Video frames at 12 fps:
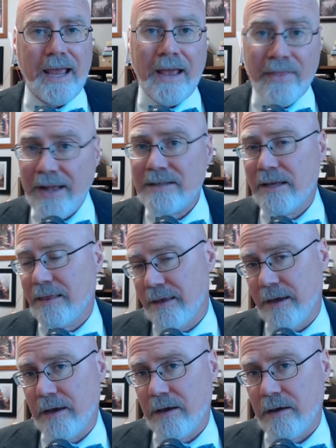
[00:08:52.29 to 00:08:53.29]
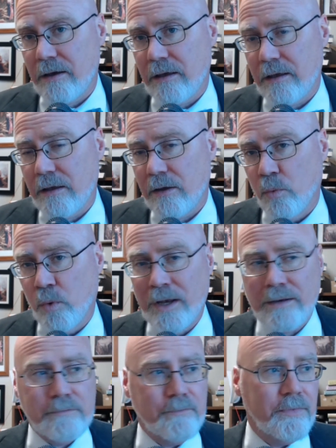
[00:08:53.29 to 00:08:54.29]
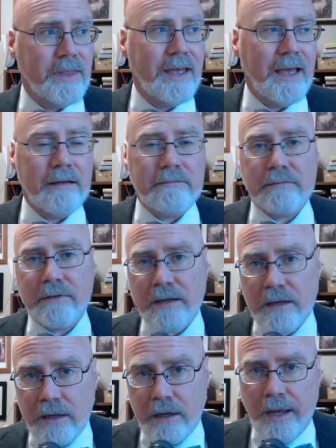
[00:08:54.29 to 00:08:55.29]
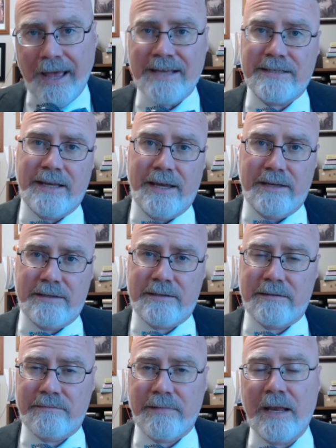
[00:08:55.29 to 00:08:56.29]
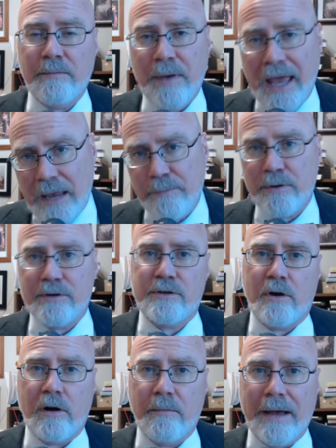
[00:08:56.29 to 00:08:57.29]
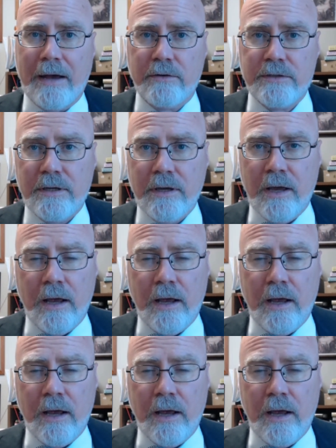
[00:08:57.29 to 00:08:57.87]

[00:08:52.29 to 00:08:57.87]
And that's, I think, what essays and papers are about.